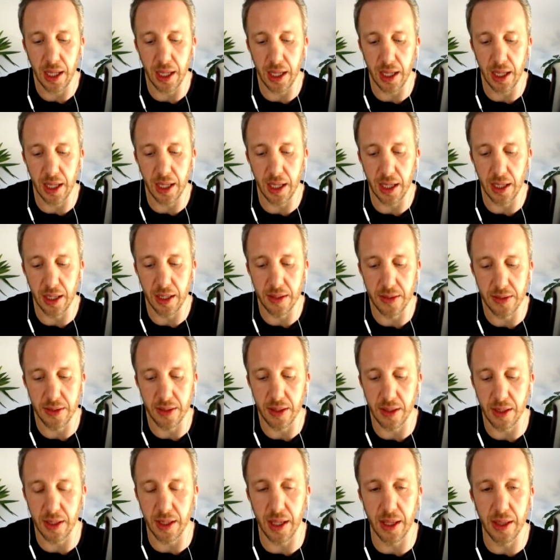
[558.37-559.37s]
is
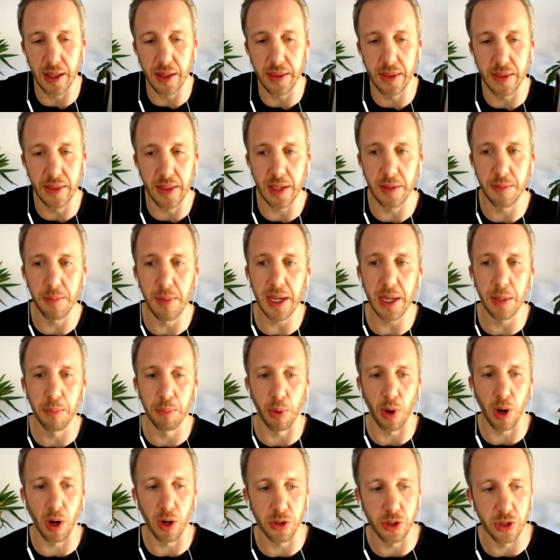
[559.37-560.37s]
there's many
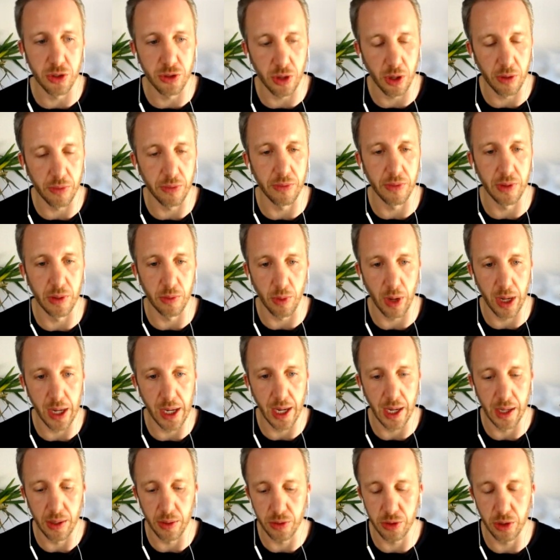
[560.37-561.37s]
branches off of it right now.